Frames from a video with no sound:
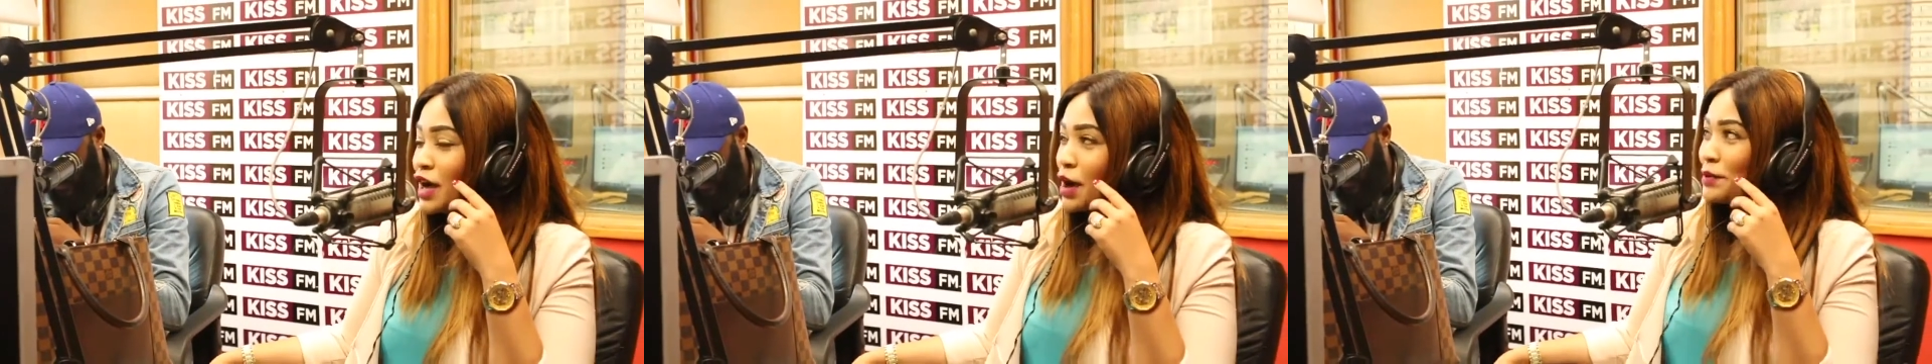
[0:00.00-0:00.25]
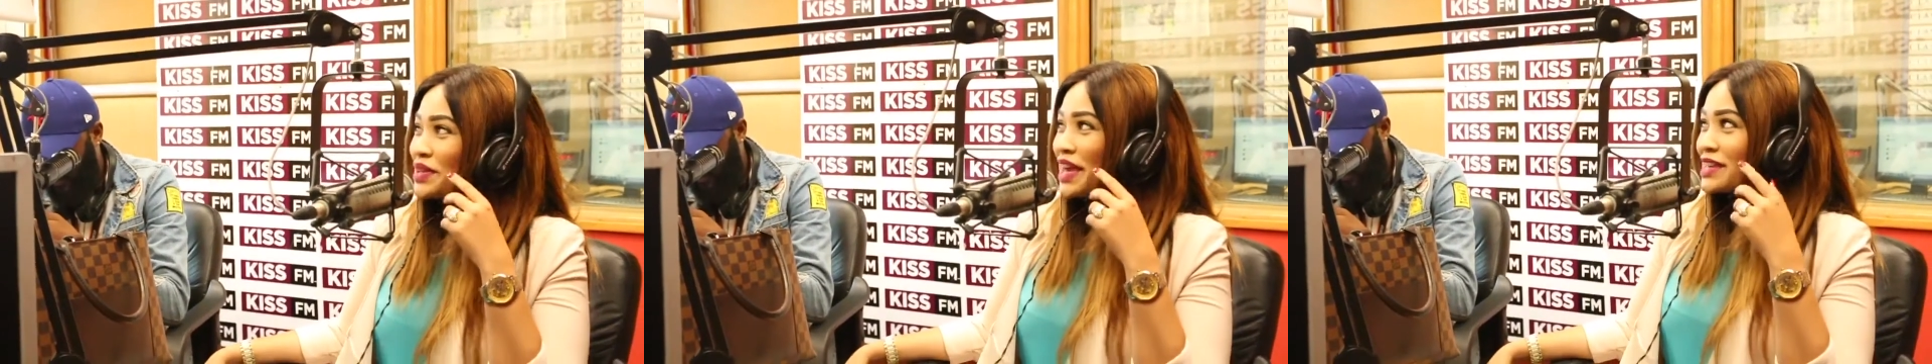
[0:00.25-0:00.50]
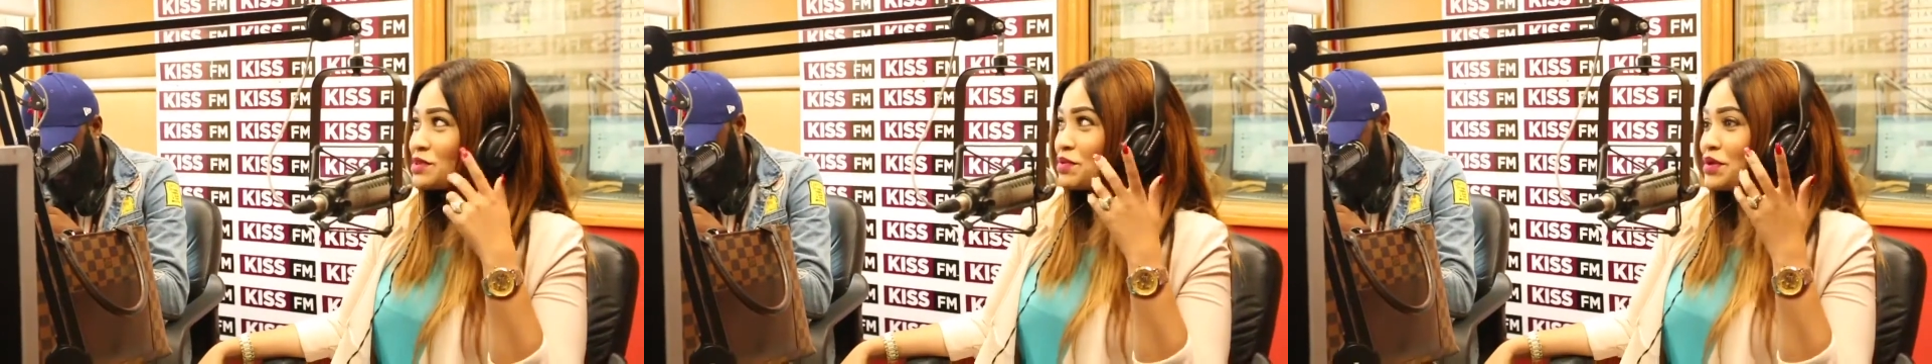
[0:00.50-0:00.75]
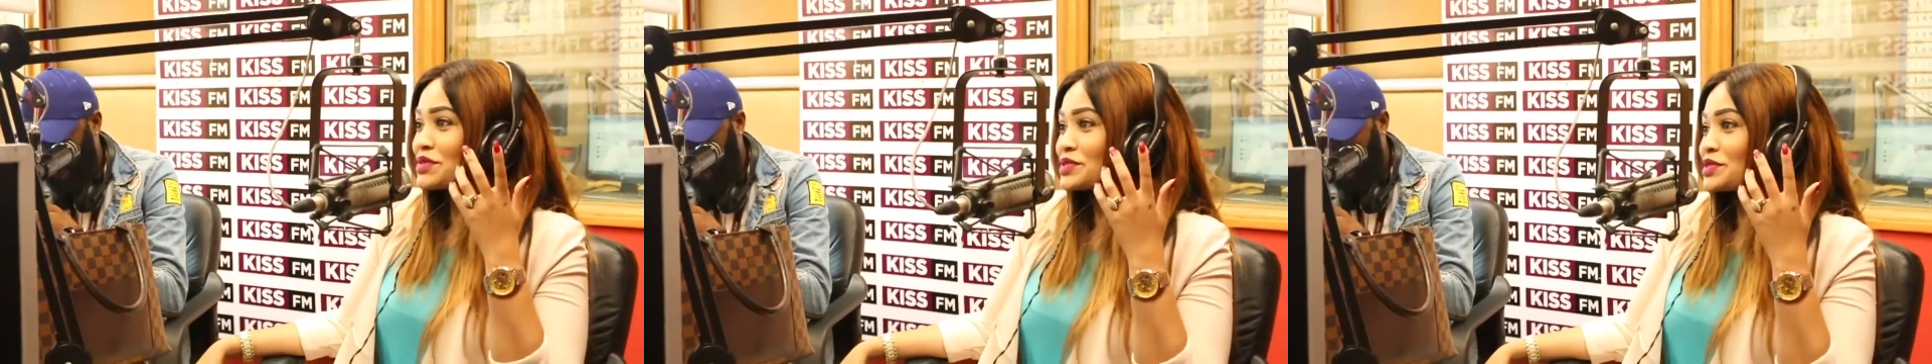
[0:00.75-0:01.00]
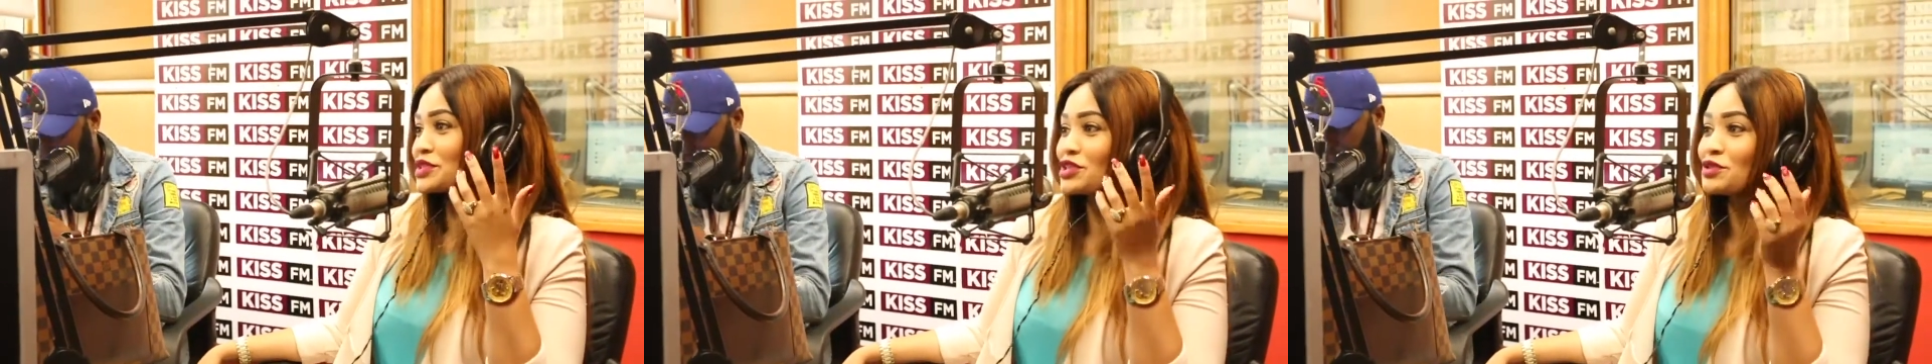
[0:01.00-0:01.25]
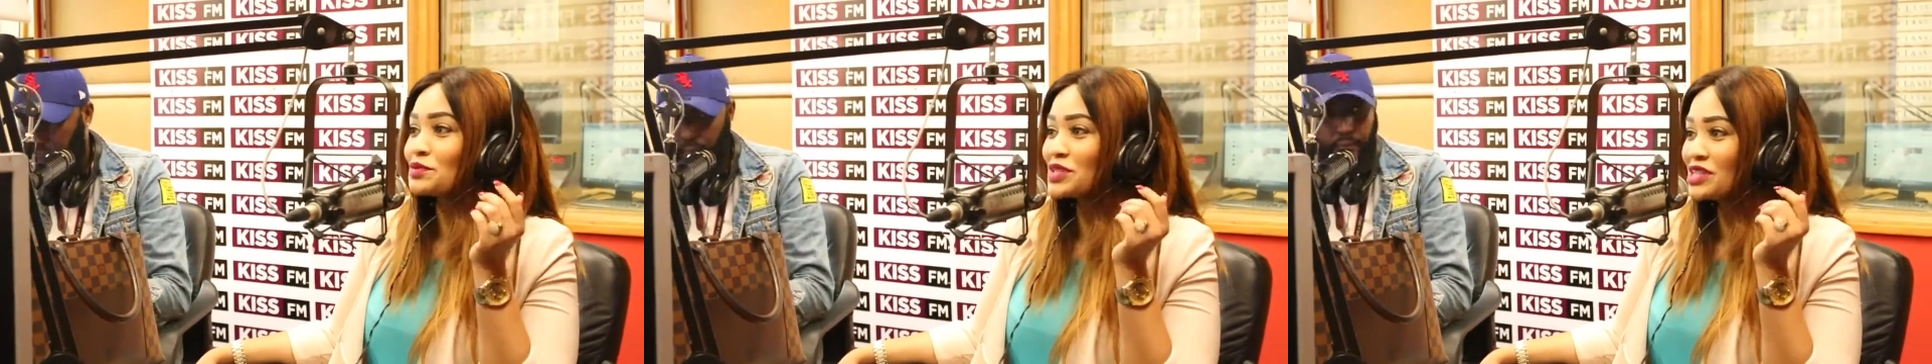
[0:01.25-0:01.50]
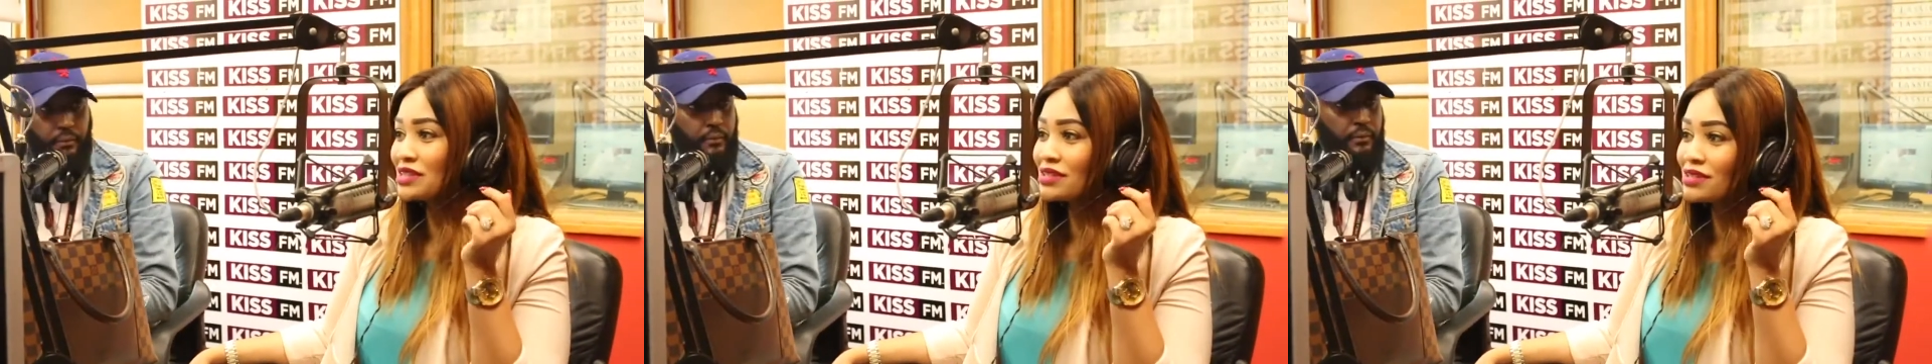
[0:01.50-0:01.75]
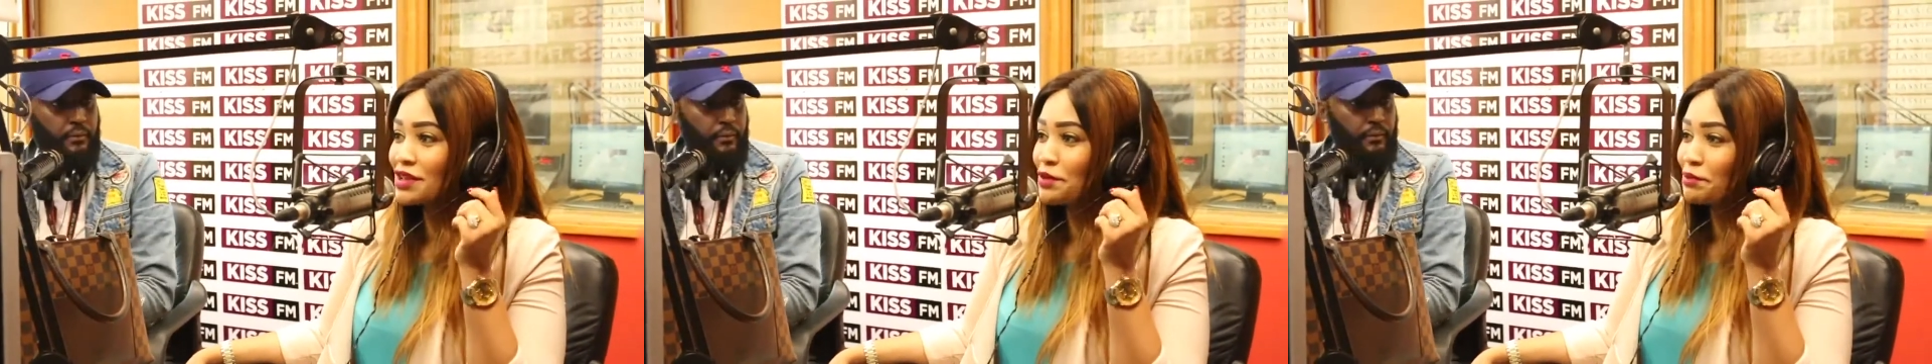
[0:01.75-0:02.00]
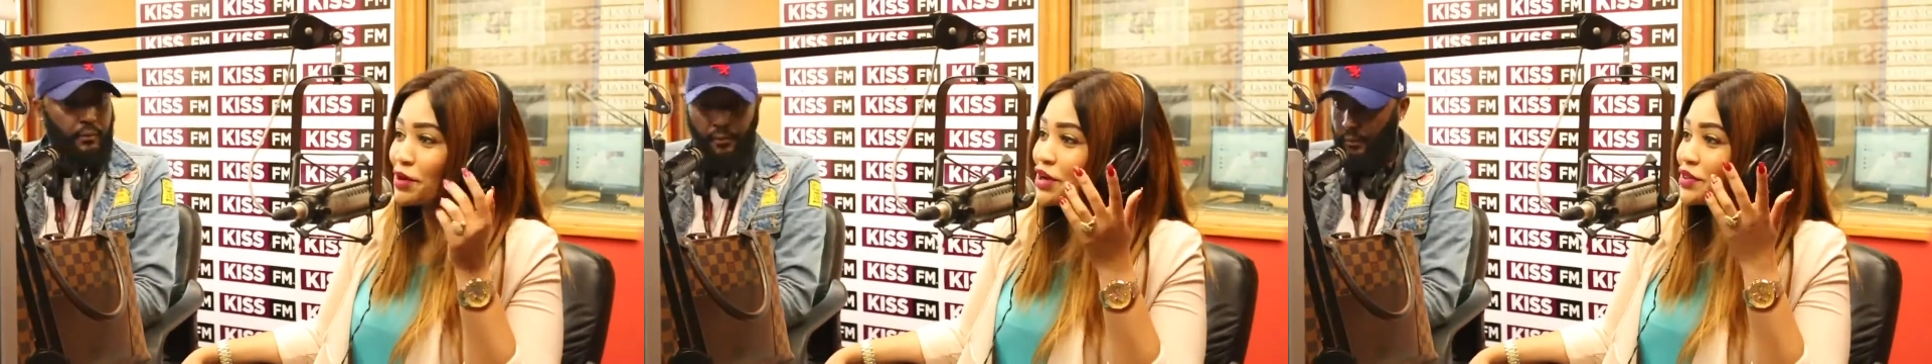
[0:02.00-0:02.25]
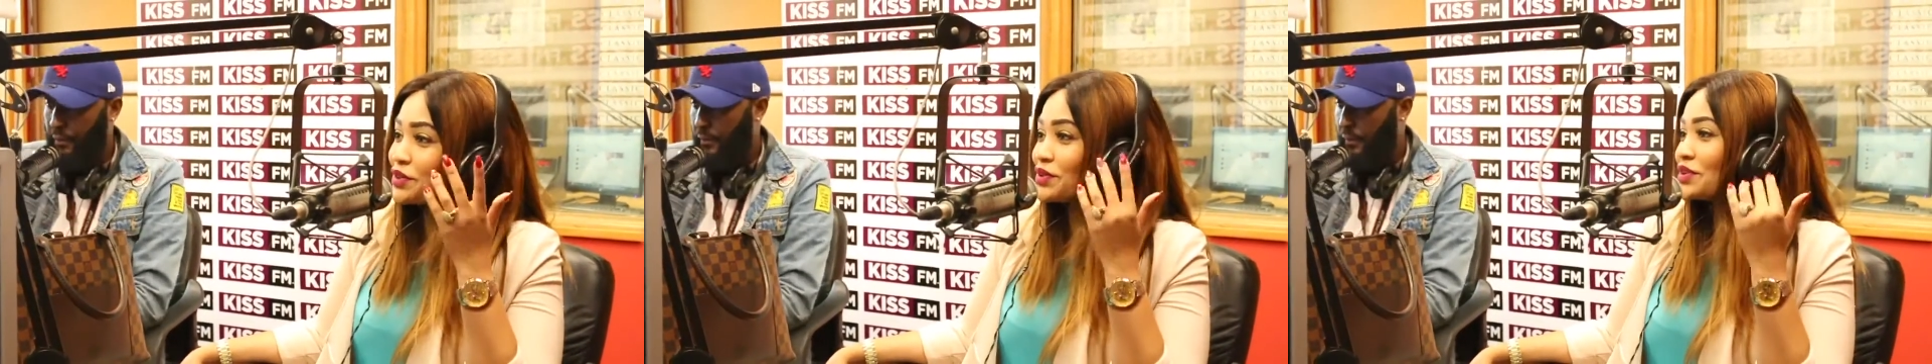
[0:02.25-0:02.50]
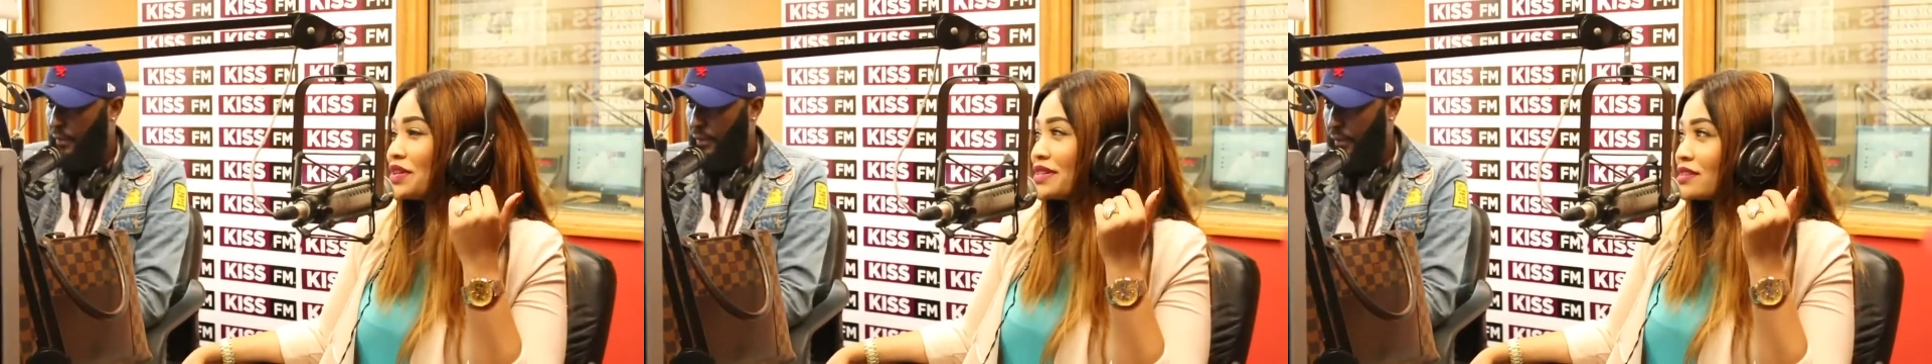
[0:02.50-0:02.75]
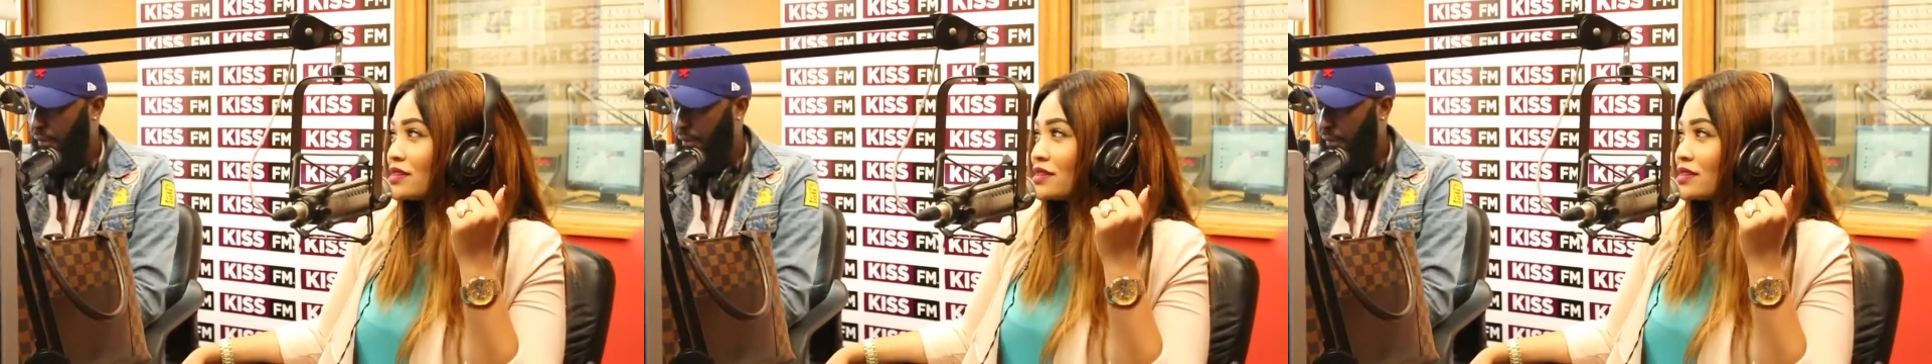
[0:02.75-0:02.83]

I mean, the experience was good. We just seeing mothers